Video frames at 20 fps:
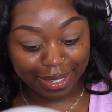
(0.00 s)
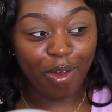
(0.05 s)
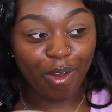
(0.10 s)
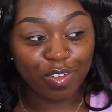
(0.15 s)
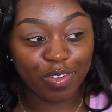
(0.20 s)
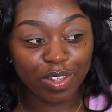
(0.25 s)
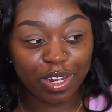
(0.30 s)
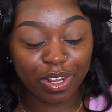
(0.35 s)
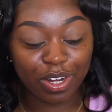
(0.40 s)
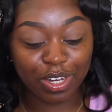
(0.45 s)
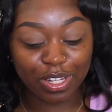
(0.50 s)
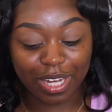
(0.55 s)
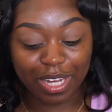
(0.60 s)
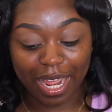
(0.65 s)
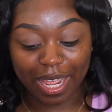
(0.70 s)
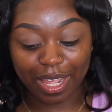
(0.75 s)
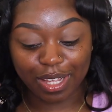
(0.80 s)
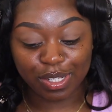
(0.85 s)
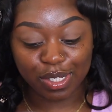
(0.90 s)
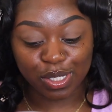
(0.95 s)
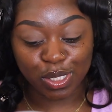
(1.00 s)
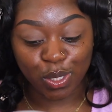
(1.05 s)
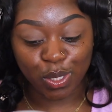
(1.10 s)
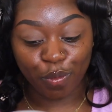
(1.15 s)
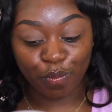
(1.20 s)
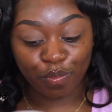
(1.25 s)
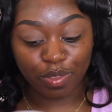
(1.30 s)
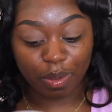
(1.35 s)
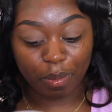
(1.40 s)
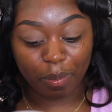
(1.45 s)
I was really gonna do like a
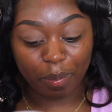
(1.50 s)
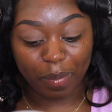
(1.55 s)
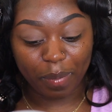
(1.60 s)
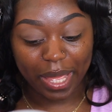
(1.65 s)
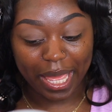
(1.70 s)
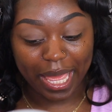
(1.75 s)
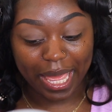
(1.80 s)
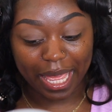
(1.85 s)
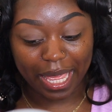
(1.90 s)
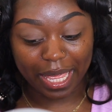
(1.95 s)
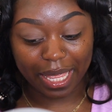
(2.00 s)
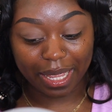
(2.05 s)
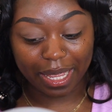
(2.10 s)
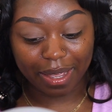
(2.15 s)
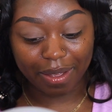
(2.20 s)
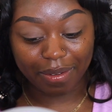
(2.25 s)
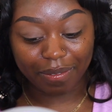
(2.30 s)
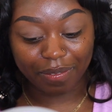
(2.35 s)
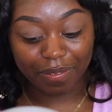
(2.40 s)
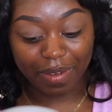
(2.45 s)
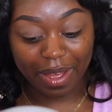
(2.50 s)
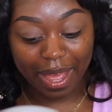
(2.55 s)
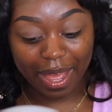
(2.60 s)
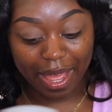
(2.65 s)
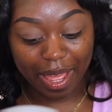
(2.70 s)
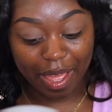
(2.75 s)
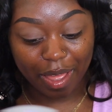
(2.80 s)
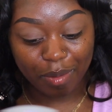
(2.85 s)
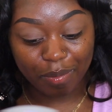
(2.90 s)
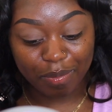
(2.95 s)
soft pink
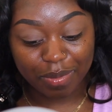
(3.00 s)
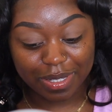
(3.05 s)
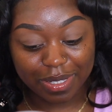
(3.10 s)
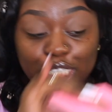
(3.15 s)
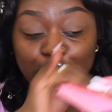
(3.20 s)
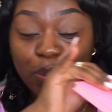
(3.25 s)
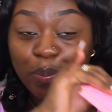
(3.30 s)
vibes.